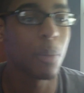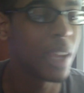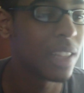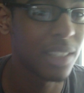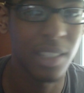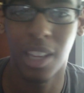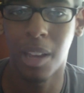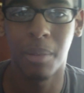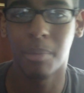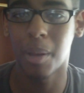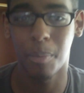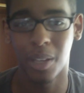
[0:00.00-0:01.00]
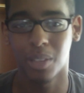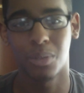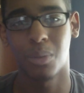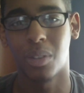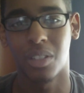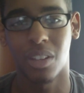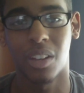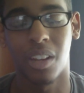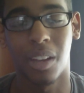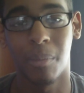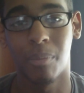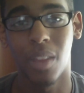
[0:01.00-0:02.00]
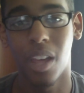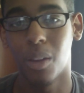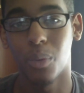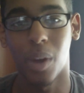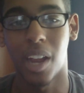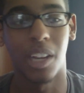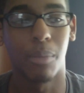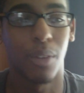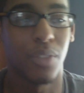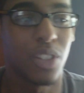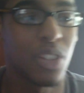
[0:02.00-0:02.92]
Romance. Yeah, my PS3 is on random of the